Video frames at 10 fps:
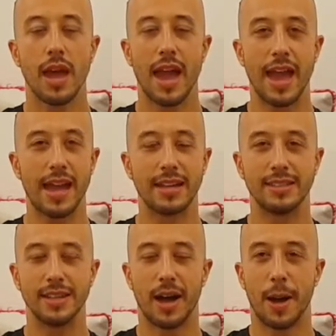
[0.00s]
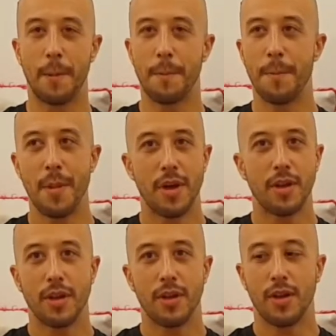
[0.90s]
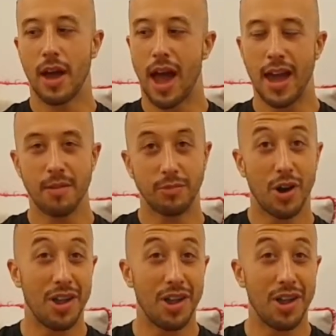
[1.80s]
And I am